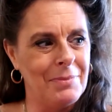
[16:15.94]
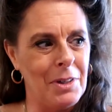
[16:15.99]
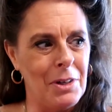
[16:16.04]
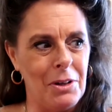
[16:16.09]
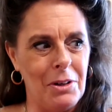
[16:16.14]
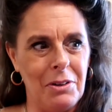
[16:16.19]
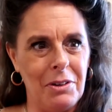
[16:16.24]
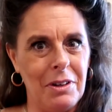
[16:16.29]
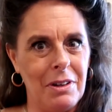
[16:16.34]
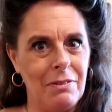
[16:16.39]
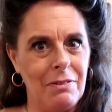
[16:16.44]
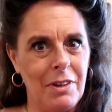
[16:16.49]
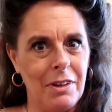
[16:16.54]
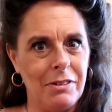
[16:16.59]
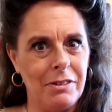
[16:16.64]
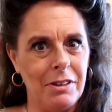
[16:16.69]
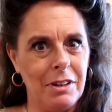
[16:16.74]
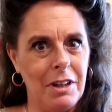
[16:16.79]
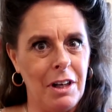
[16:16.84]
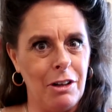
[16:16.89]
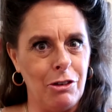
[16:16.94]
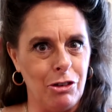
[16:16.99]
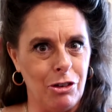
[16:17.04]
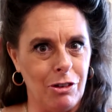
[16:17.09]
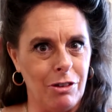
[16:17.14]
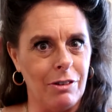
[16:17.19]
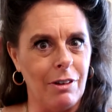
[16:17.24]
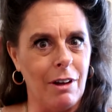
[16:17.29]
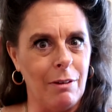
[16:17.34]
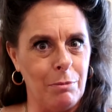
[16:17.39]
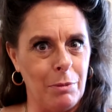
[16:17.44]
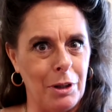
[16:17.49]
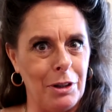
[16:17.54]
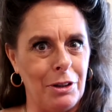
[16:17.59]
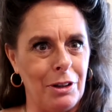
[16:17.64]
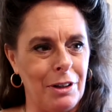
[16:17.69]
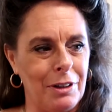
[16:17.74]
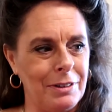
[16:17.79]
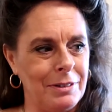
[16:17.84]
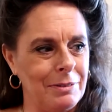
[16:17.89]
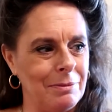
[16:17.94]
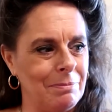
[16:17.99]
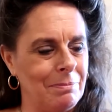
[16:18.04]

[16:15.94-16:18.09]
all the investigations I've been on,